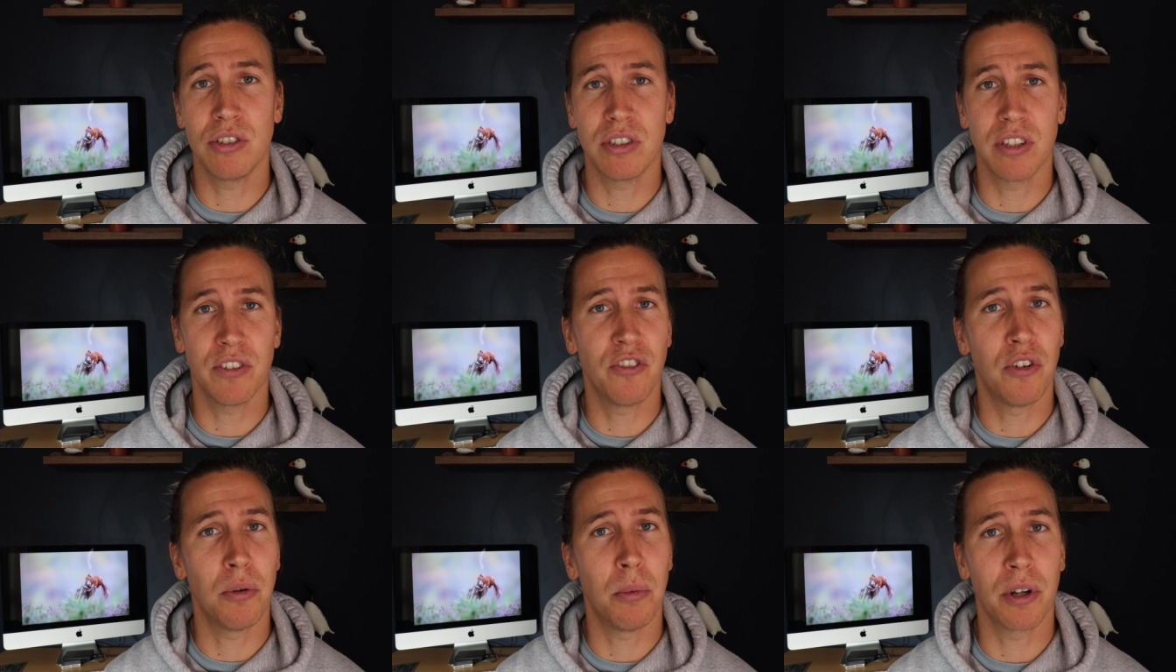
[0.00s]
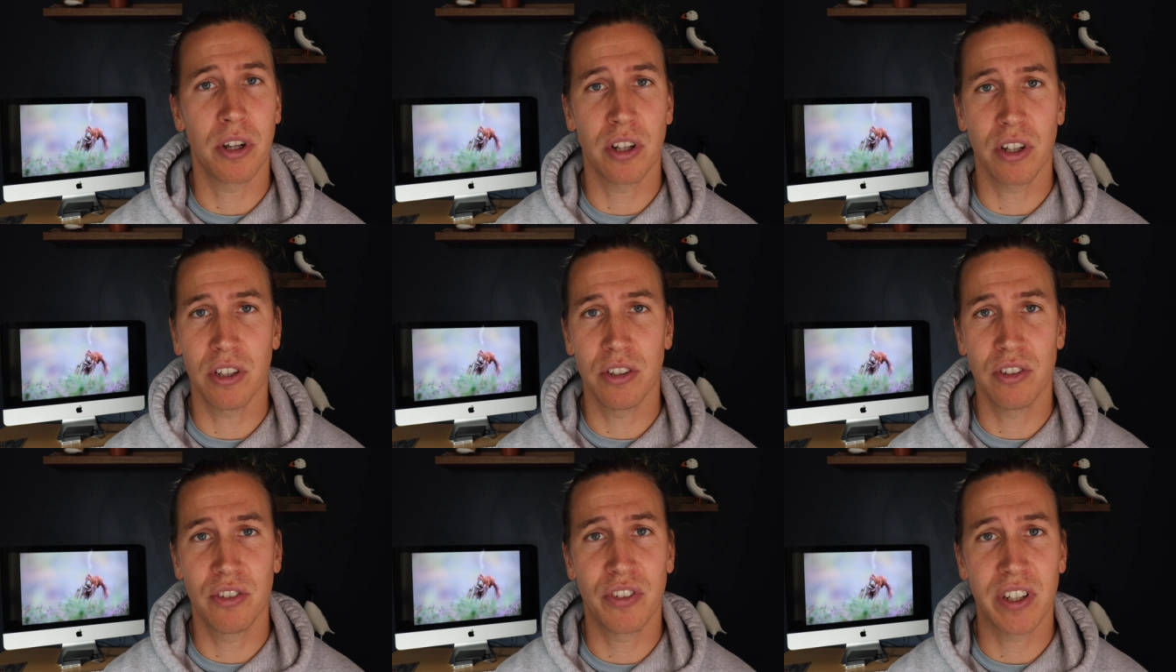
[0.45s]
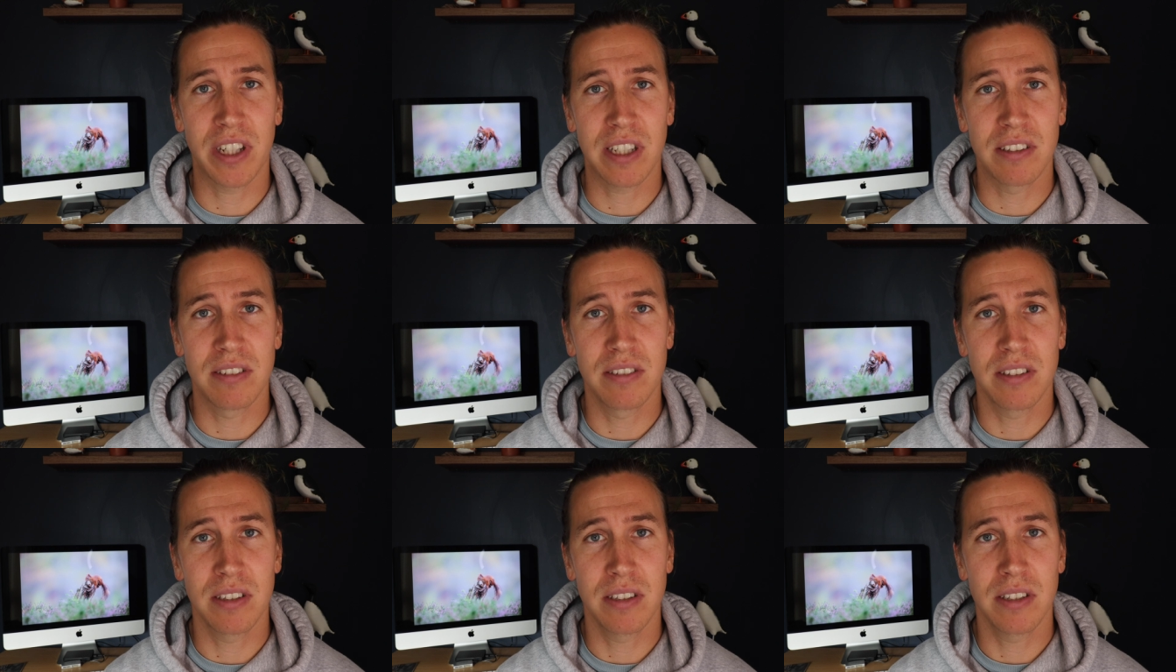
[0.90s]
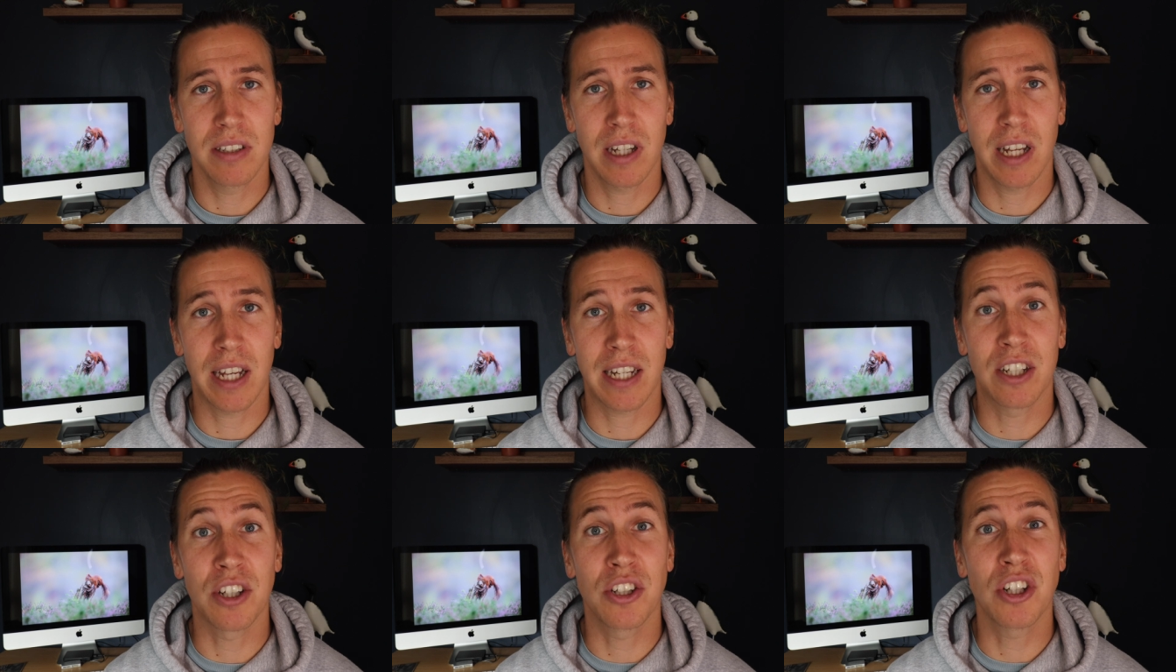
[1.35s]
use it for one of those things.
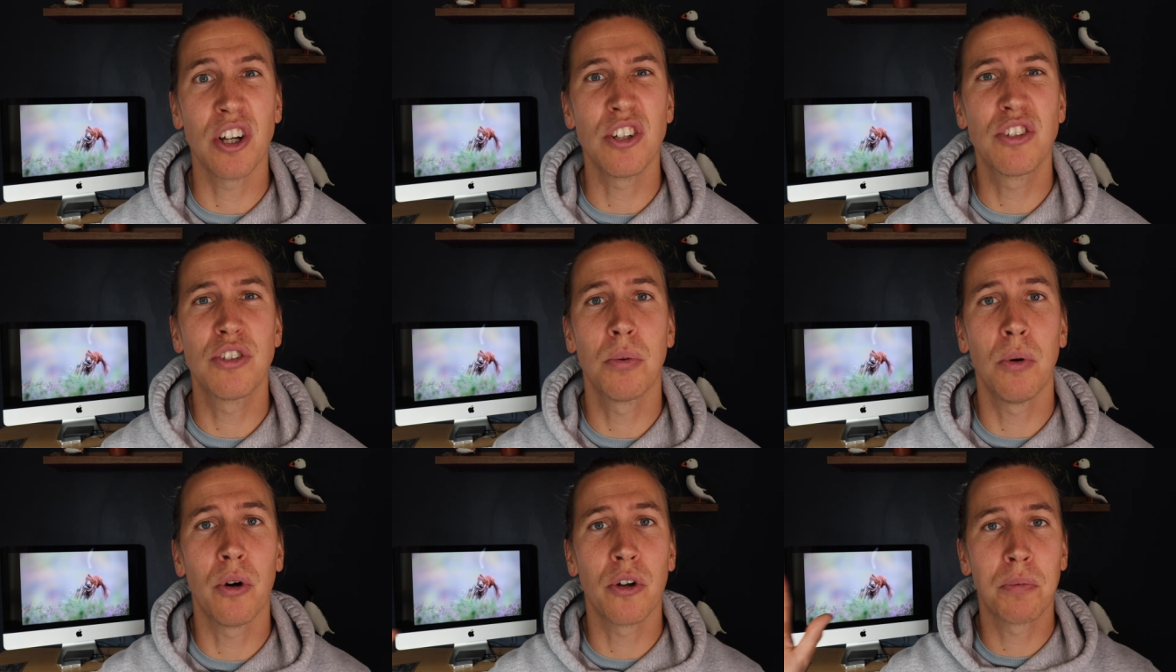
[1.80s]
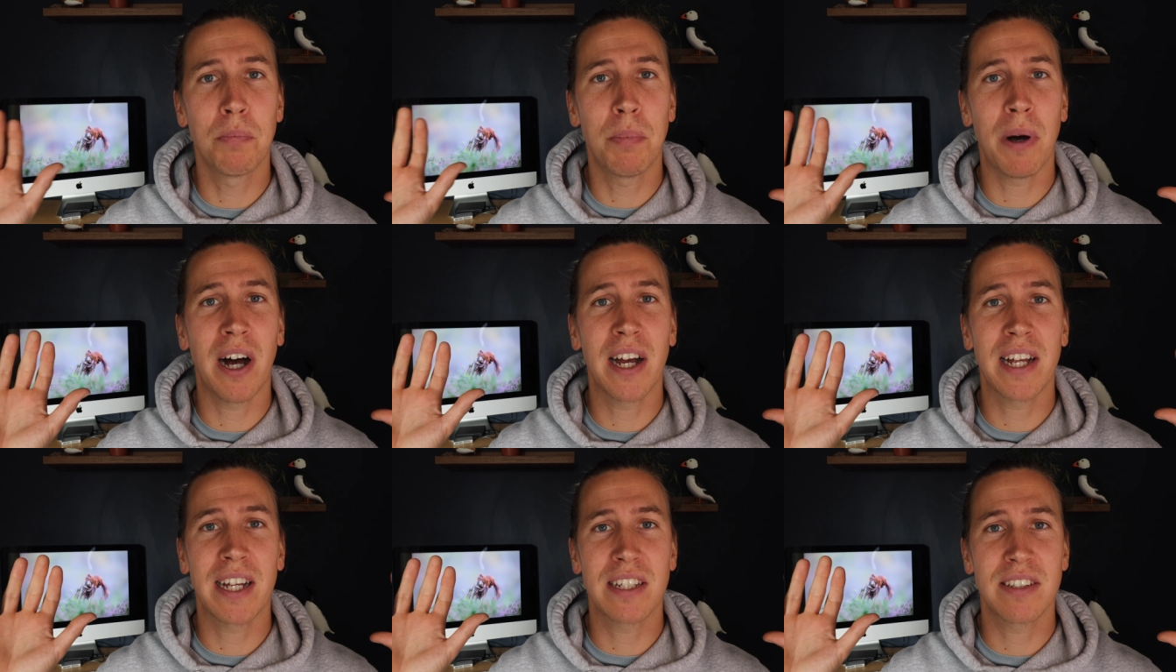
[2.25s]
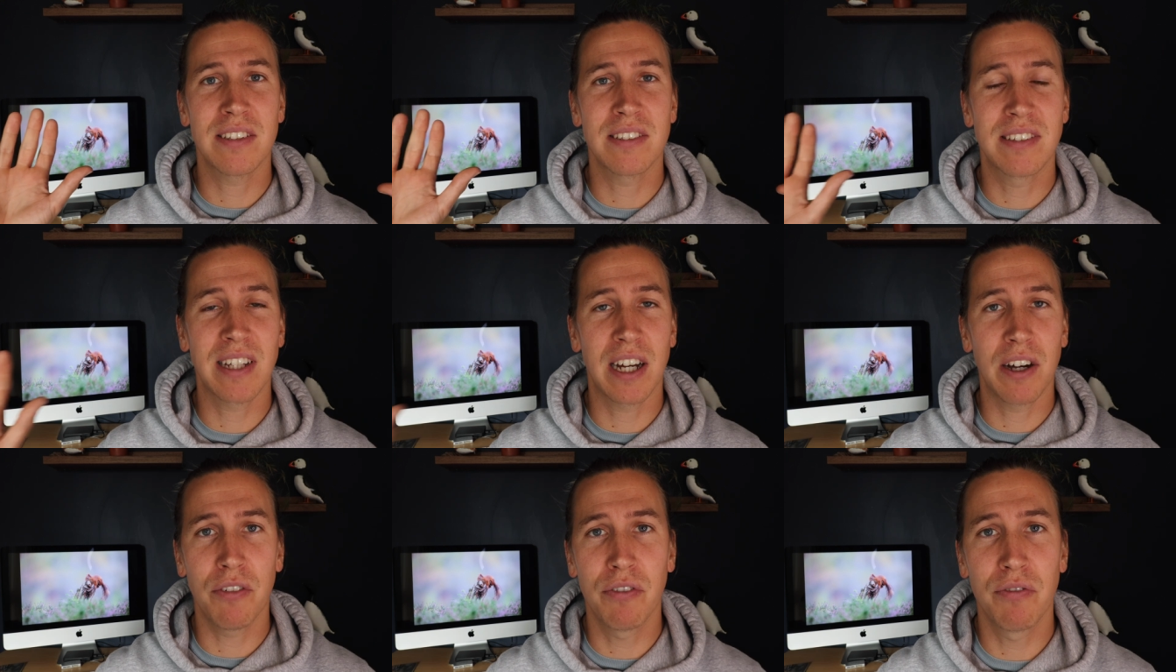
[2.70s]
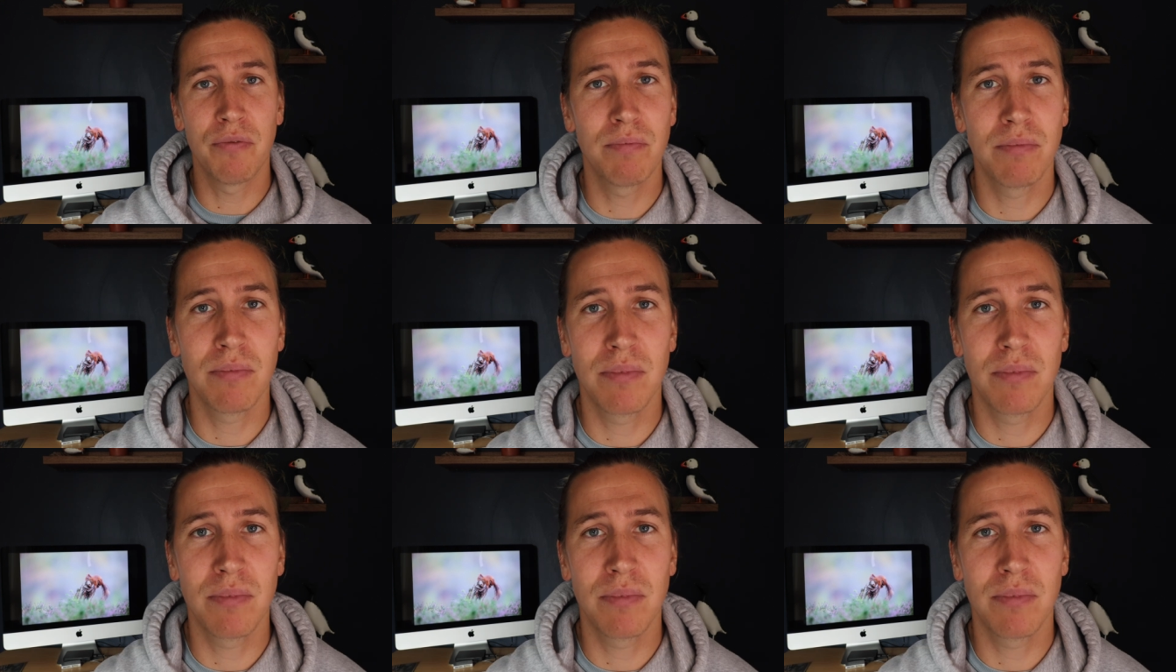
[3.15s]
It could go towards buying yourself